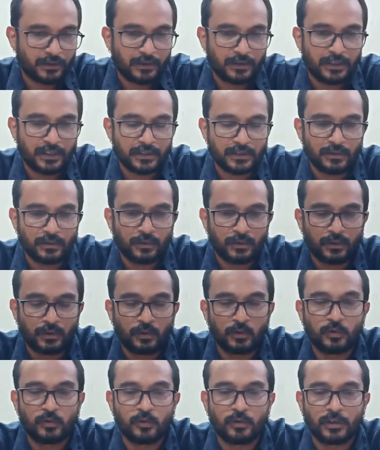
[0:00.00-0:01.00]
there's no
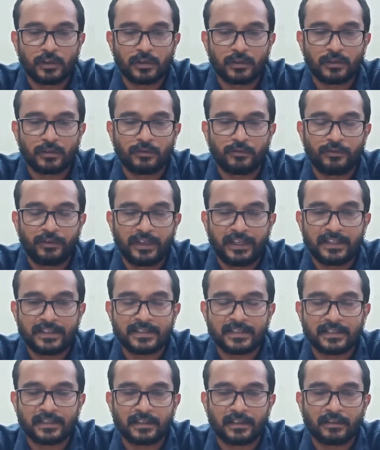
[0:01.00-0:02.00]
two
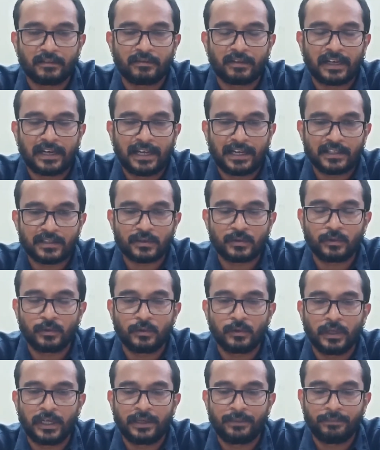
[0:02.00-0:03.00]
ways. One has
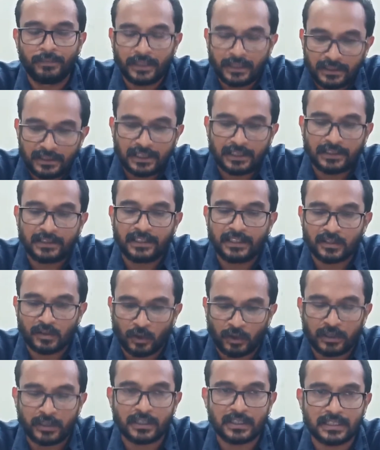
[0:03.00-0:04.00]
to admit that these
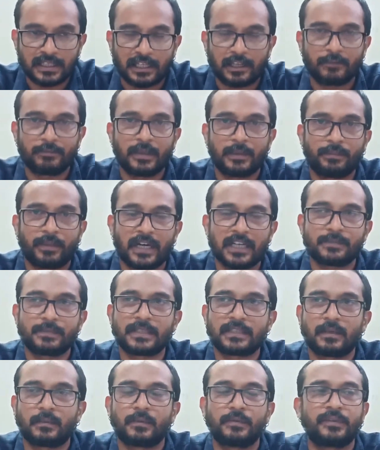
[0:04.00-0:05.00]
orders that have been passed by
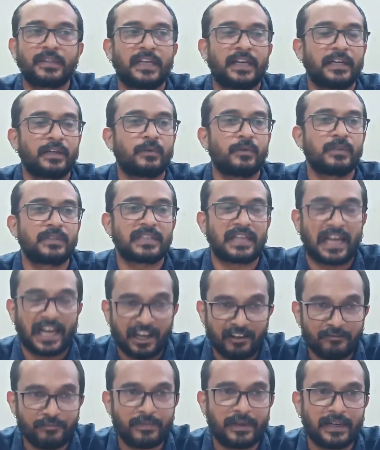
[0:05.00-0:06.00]
some of the high courts
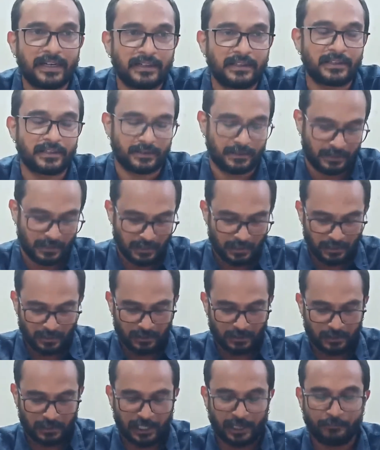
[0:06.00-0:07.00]
have
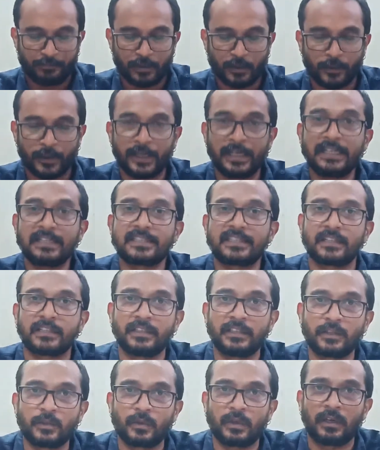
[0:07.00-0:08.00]
provided
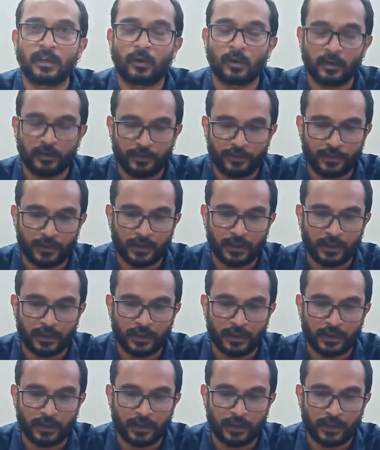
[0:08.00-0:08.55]
succor to a lot of